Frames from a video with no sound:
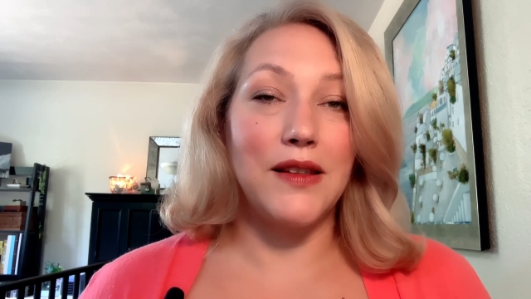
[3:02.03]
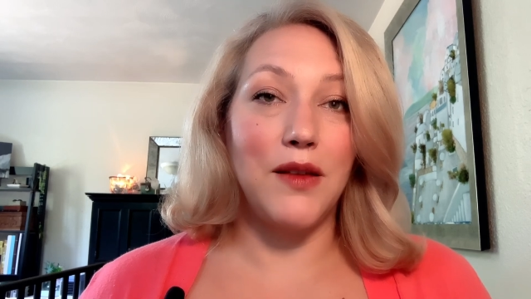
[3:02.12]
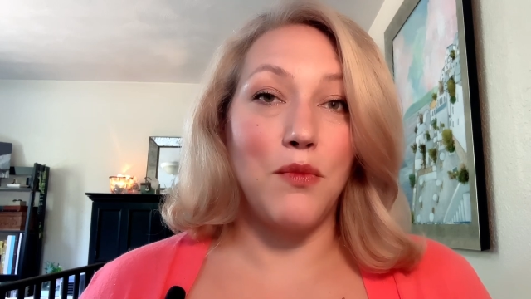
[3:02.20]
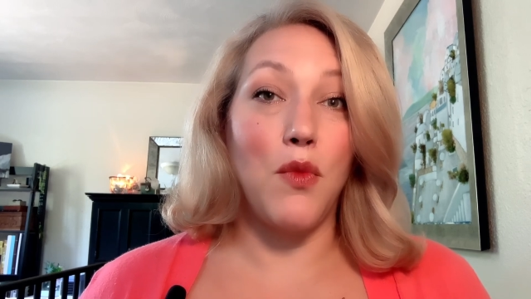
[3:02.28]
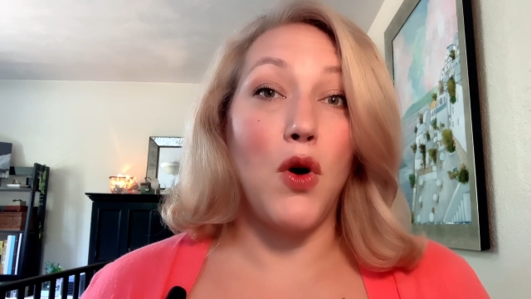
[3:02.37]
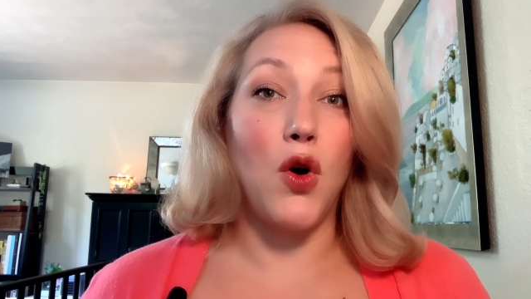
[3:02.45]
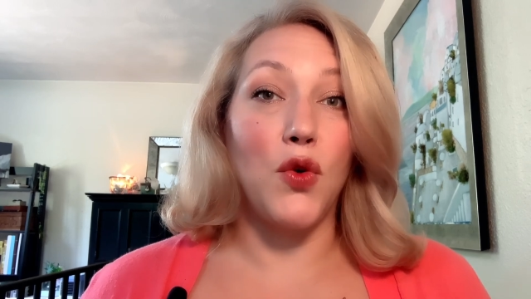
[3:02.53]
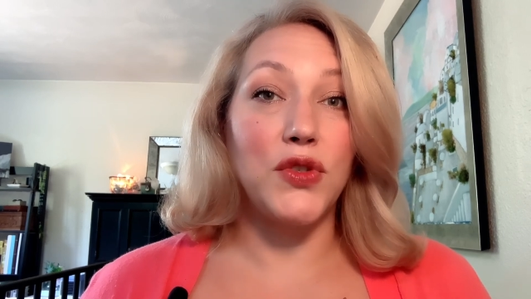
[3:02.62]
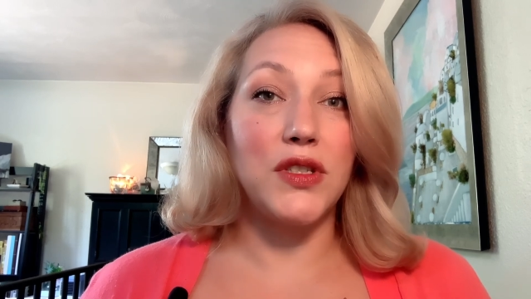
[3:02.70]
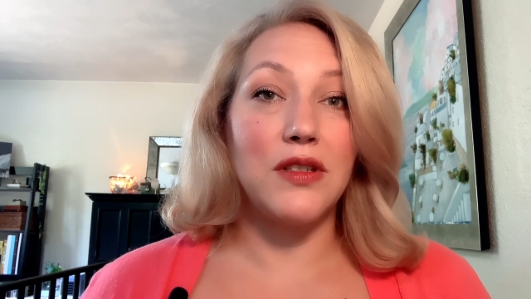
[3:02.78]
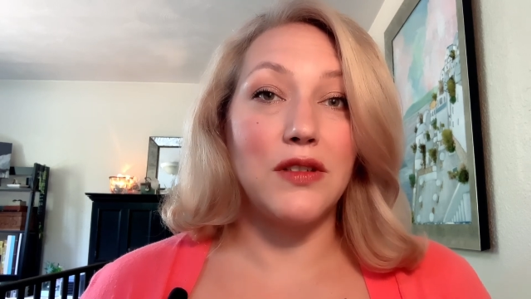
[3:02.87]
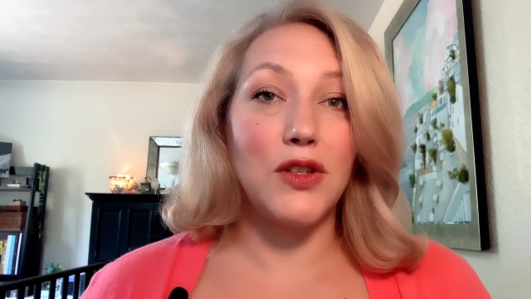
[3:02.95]
the
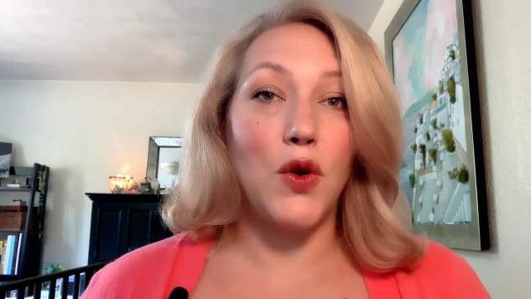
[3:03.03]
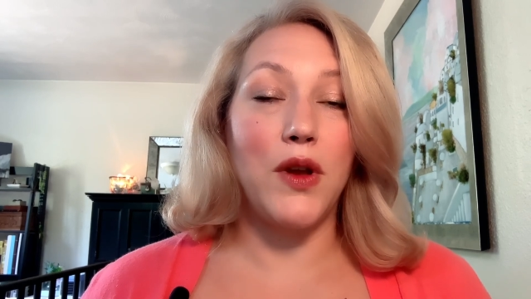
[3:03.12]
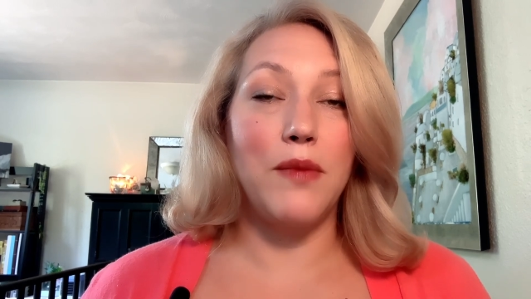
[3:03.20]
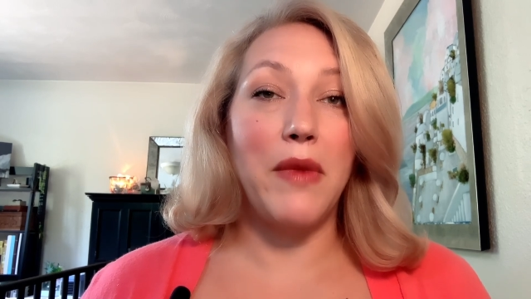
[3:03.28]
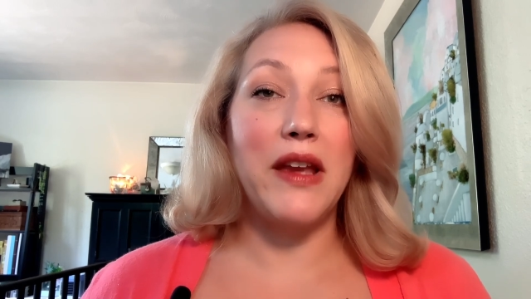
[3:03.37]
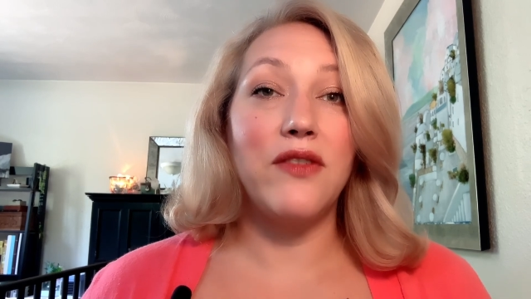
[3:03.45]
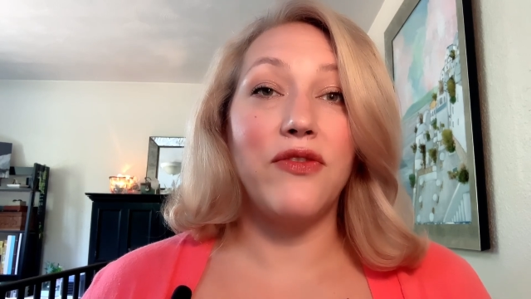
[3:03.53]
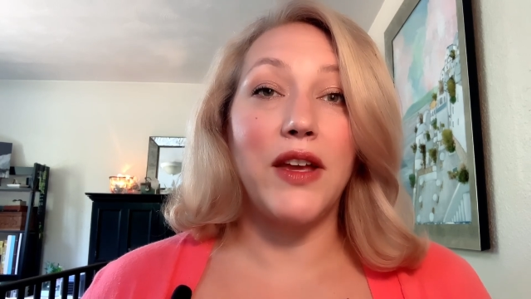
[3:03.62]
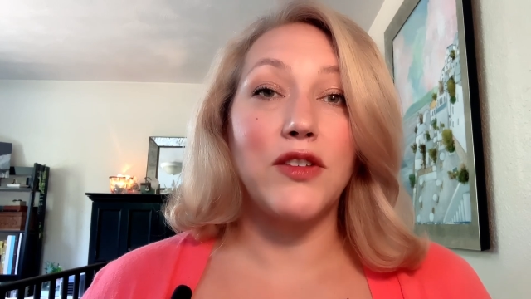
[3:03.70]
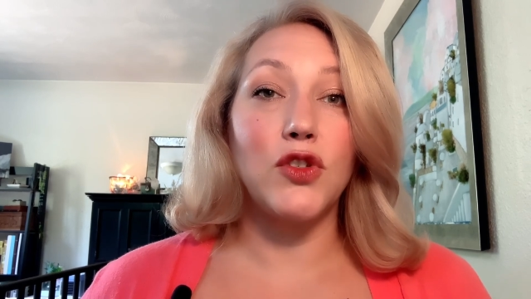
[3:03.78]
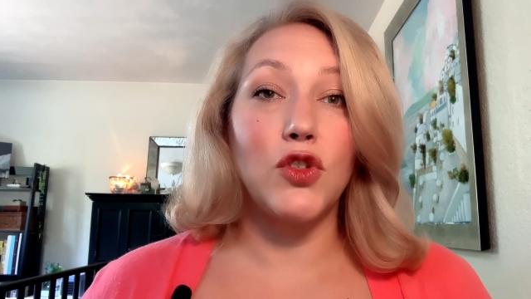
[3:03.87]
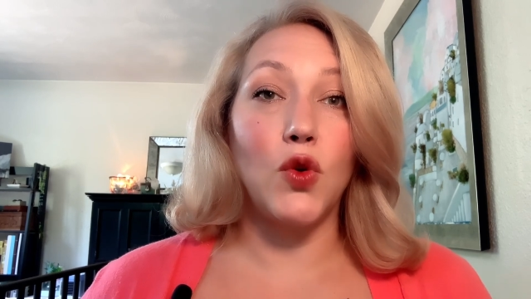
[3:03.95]
most. So it might
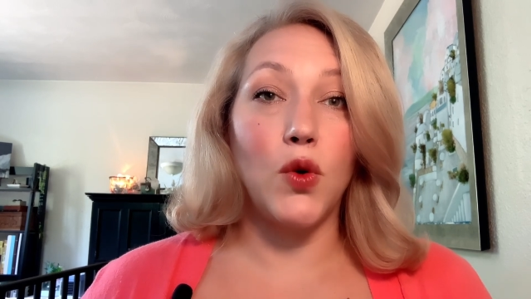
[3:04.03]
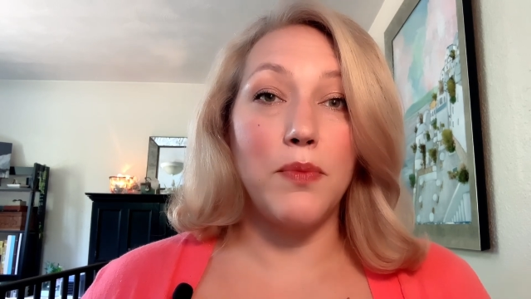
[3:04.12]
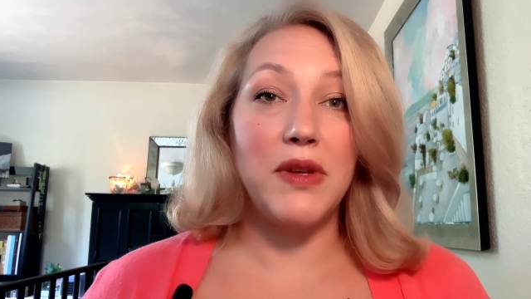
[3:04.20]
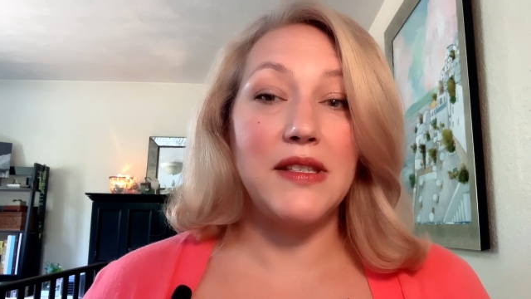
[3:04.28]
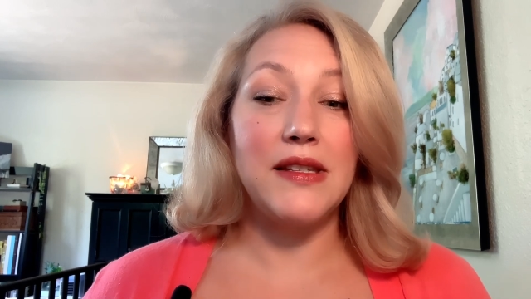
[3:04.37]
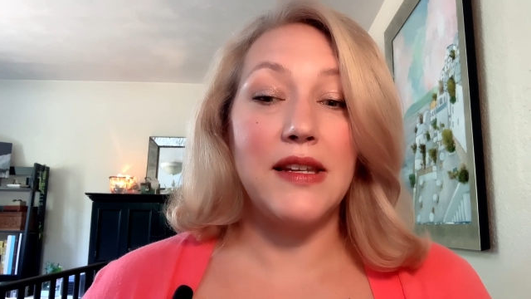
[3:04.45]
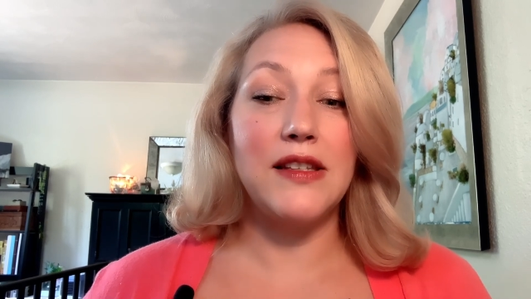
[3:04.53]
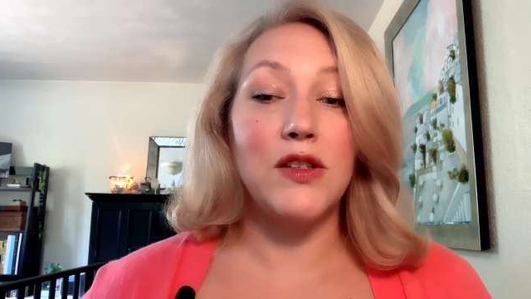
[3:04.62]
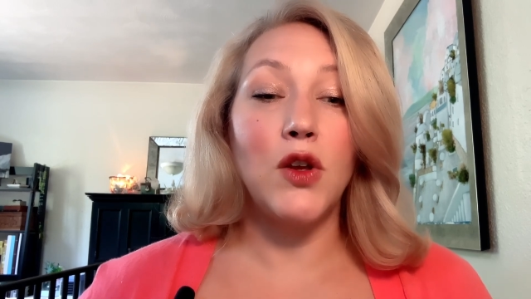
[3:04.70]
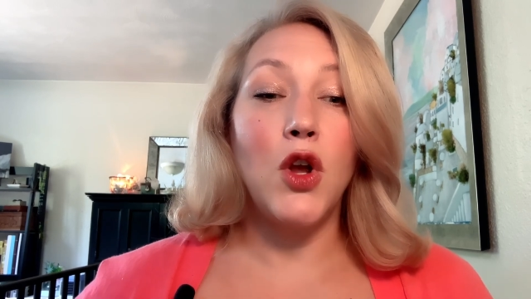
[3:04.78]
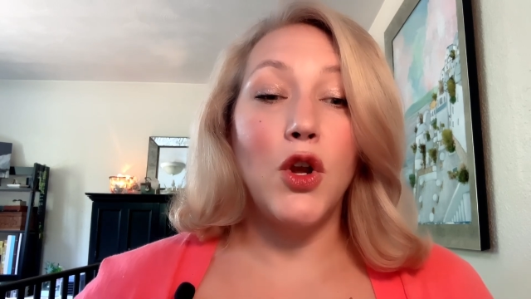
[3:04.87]
affect your business,